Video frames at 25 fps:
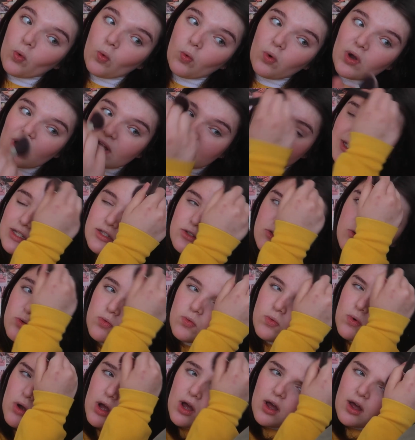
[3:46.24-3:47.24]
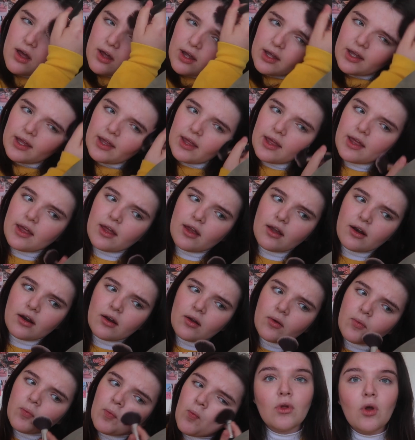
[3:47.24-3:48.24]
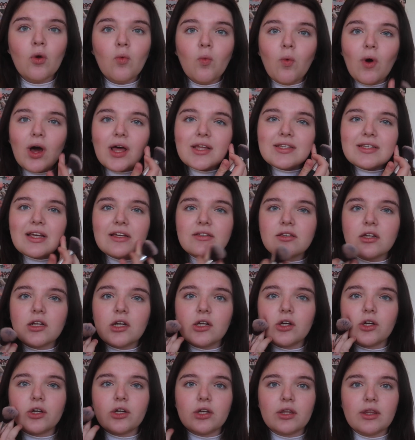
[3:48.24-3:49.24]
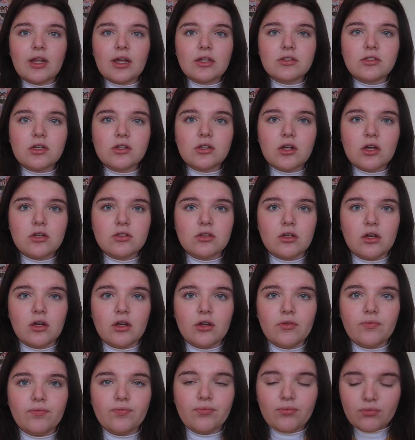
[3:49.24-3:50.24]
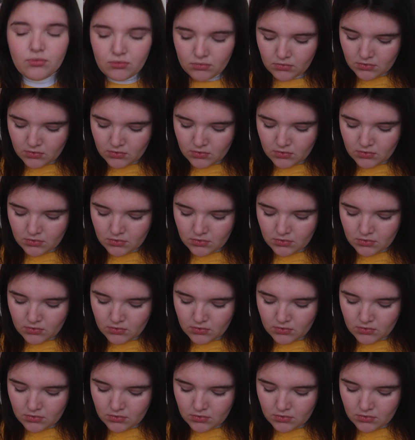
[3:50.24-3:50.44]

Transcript: Why is this not working? Why does that side look good and that side doesn't?